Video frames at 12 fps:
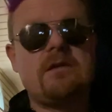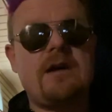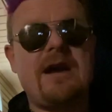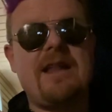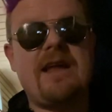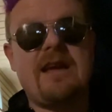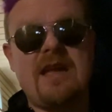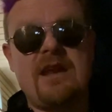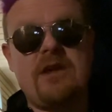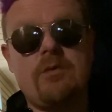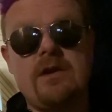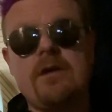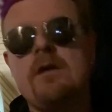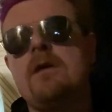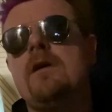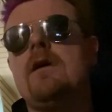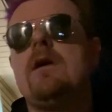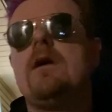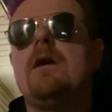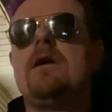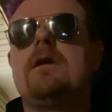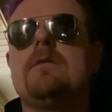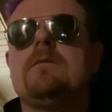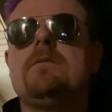I like Andy Reid.
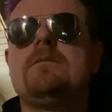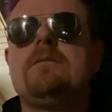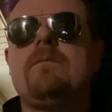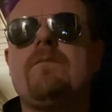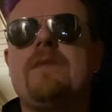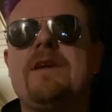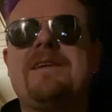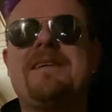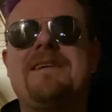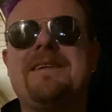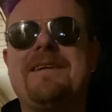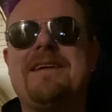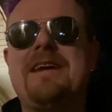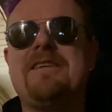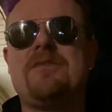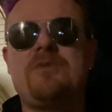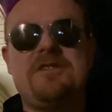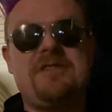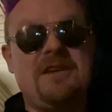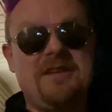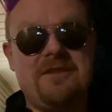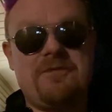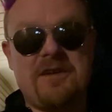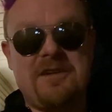I just wish he
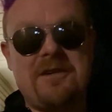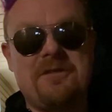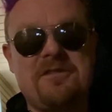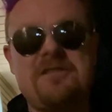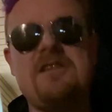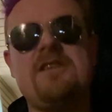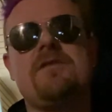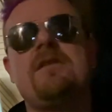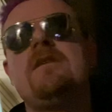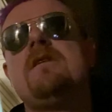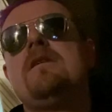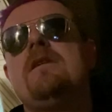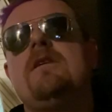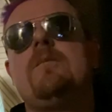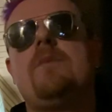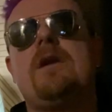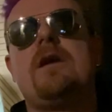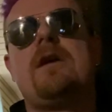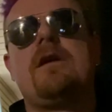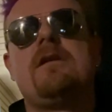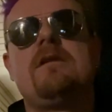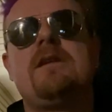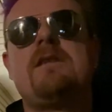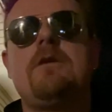didn't fucking coach the Chiefs. But
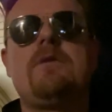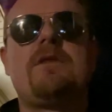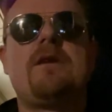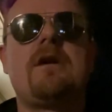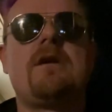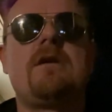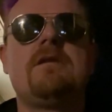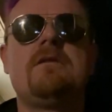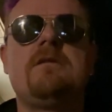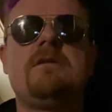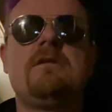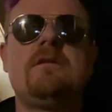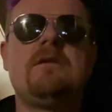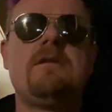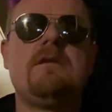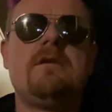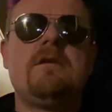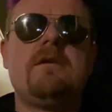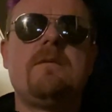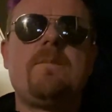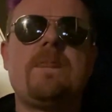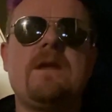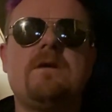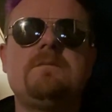let's go with
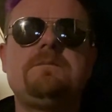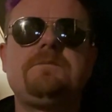Mahomes